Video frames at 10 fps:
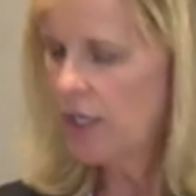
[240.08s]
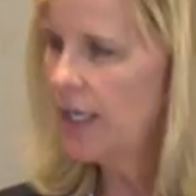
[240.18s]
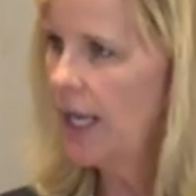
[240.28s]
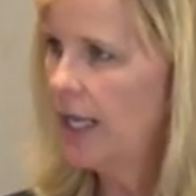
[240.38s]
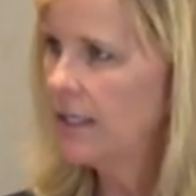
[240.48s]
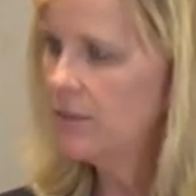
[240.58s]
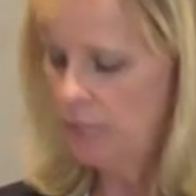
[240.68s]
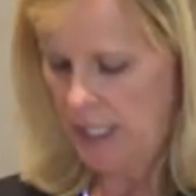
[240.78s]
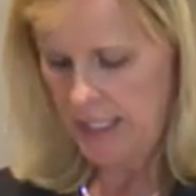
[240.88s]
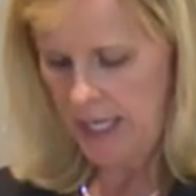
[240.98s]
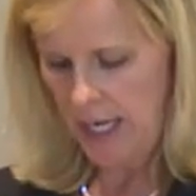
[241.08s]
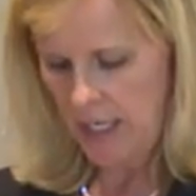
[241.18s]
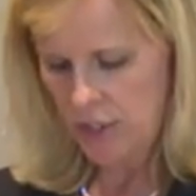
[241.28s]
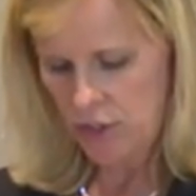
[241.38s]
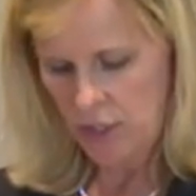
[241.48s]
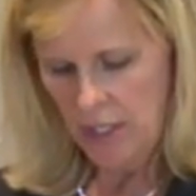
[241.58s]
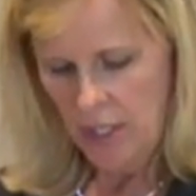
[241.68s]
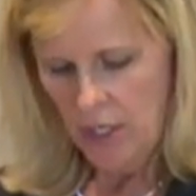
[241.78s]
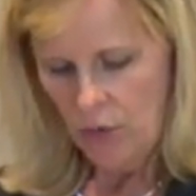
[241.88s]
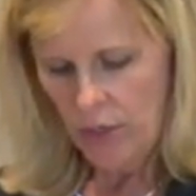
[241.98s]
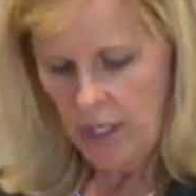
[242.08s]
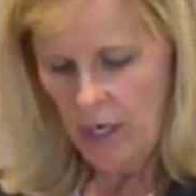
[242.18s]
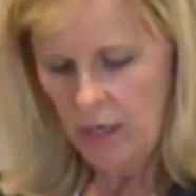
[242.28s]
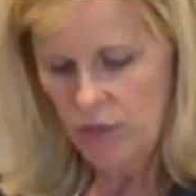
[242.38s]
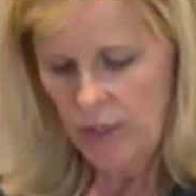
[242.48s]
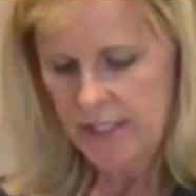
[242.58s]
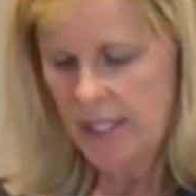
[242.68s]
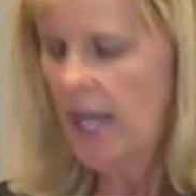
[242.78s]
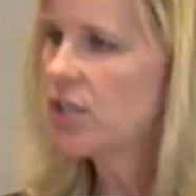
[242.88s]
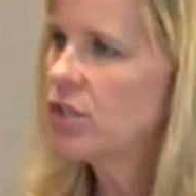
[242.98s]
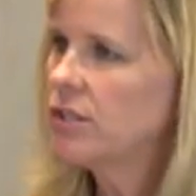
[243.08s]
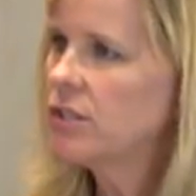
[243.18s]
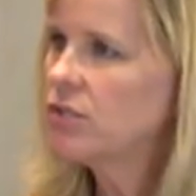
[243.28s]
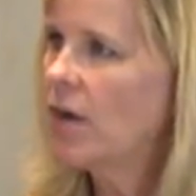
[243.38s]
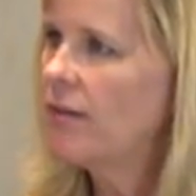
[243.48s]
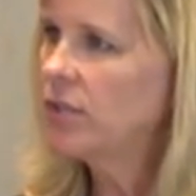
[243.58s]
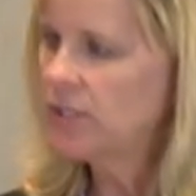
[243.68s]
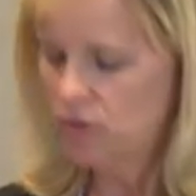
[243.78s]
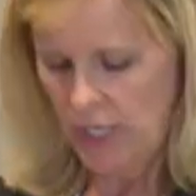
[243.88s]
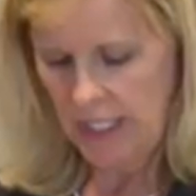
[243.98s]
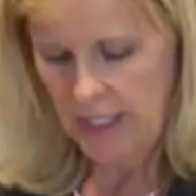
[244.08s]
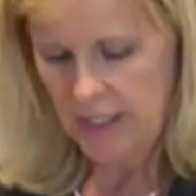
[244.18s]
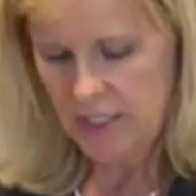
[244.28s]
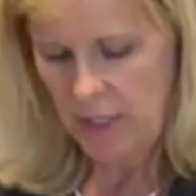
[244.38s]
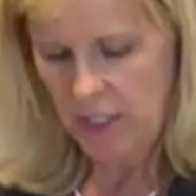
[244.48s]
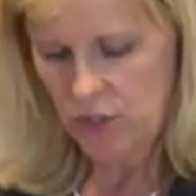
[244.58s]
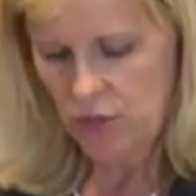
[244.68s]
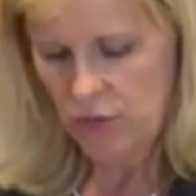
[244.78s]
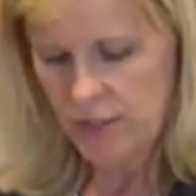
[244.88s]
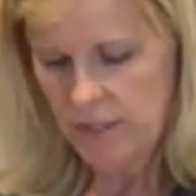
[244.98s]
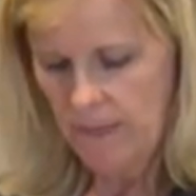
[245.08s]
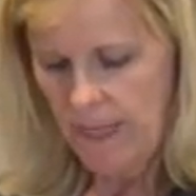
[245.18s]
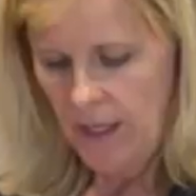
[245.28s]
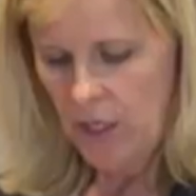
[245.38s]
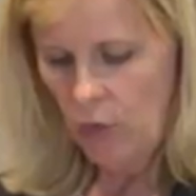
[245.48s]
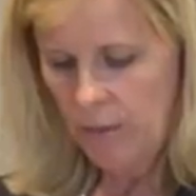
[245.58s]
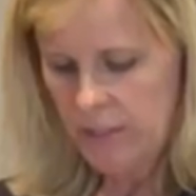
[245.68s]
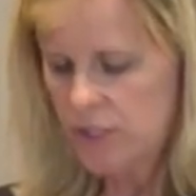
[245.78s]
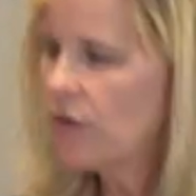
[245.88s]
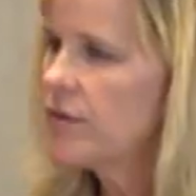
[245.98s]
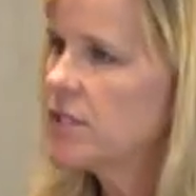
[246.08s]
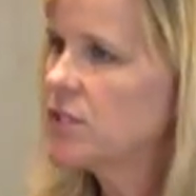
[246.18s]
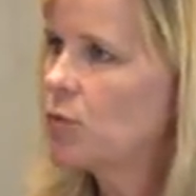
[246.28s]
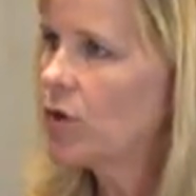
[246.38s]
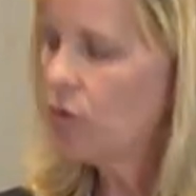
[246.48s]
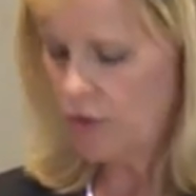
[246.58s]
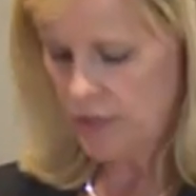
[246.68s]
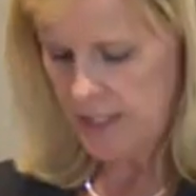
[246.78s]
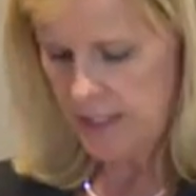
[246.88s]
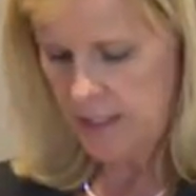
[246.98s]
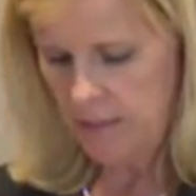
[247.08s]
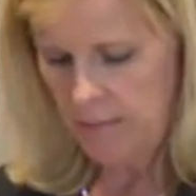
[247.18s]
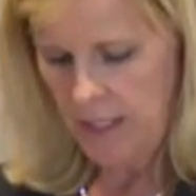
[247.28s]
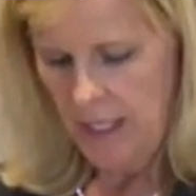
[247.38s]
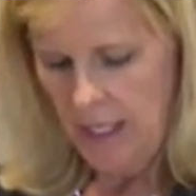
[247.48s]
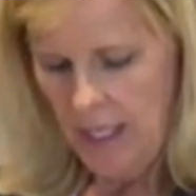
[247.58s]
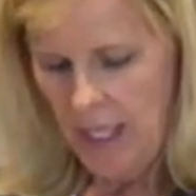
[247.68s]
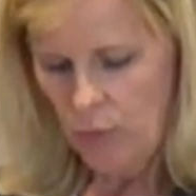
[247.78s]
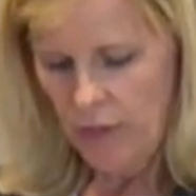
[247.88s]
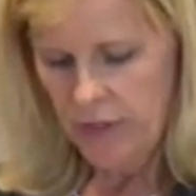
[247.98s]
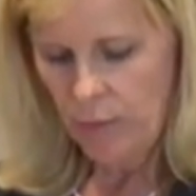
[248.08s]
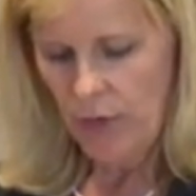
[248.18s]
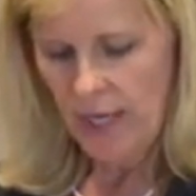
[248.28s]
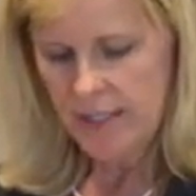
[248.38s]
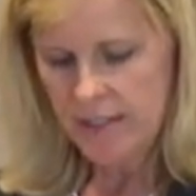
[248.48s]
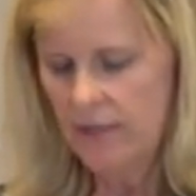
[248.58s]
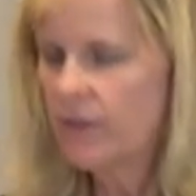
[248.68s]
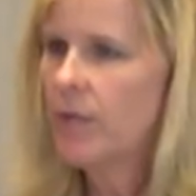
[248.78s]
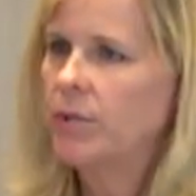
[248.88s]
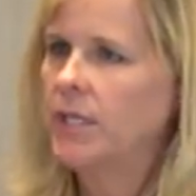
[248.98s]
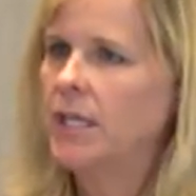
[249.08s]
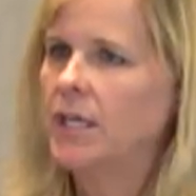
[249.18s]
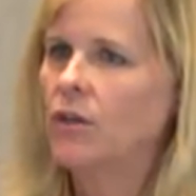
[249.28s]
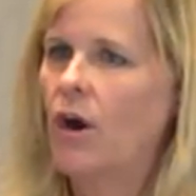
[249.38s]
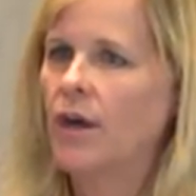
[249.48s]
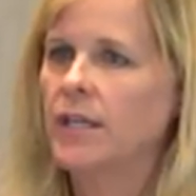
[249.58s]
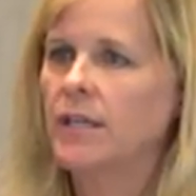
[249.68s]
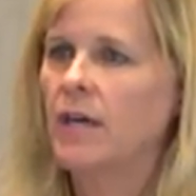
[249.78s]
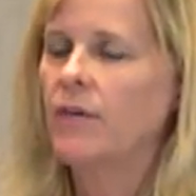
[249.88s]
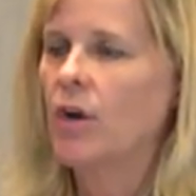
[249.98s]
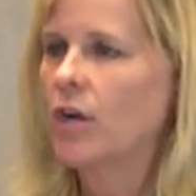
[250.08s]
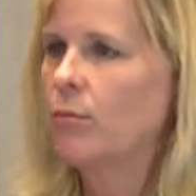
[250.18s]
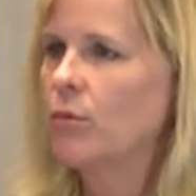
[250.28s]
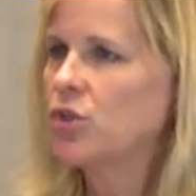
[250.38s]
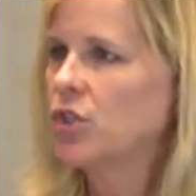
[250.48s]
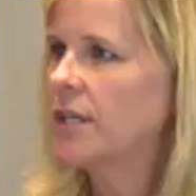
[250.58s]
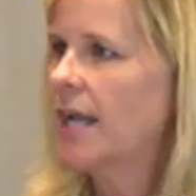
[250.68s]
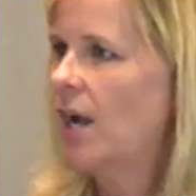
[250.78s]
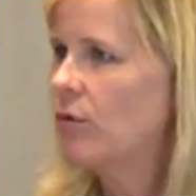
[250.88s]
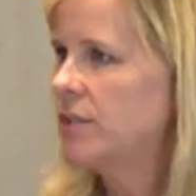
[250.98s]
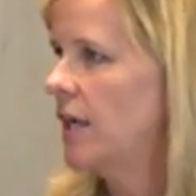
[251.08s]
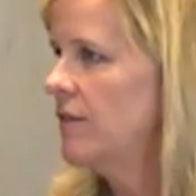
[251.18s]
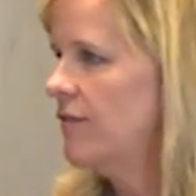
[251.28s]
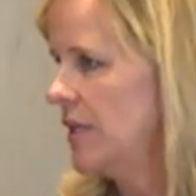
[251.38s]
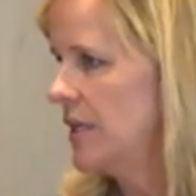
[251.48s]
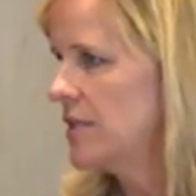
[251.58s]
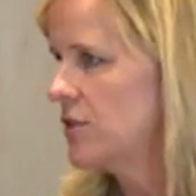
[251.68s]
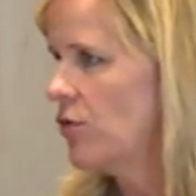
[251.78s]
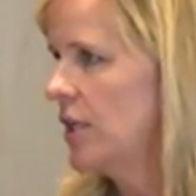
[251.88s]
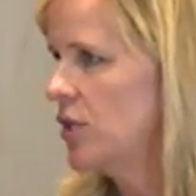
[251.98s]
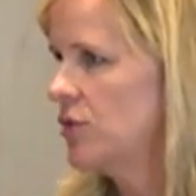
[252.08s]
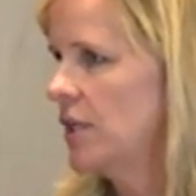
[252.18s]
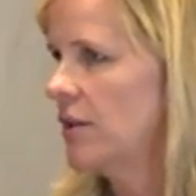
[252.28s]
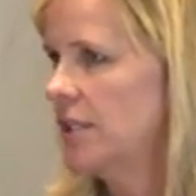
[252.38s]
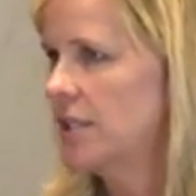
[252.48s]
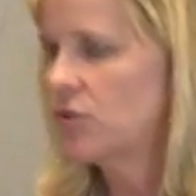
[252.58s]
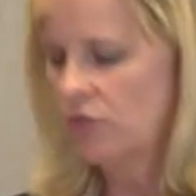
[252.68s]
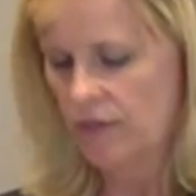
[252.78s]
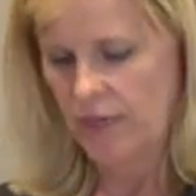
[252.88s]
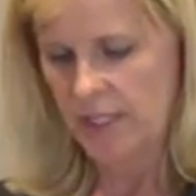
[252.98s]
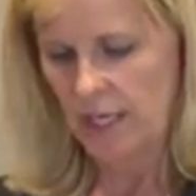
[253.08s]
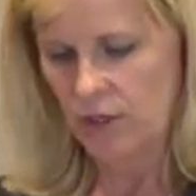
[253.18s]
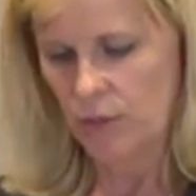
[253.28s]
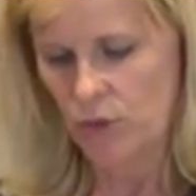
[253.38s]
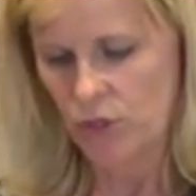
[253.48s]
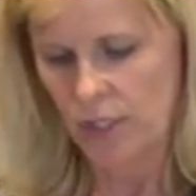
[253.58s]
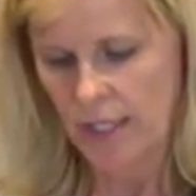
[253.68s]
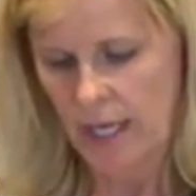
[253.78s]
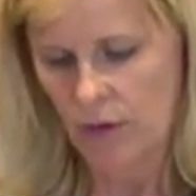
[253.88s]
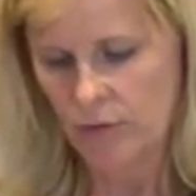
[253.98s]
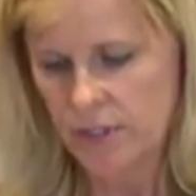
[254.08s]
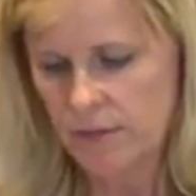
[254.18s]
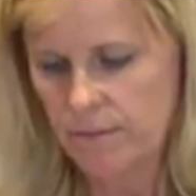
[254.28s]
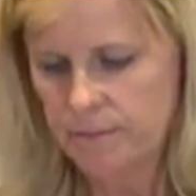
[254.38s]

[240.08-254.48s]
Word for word: on hand, petty cash, credit card transactions, travel and training expenditures, equipment services work order system, and we're in the process of completing an audit of our commercial account DUD fees, drainage utility district fees on commercial accounts.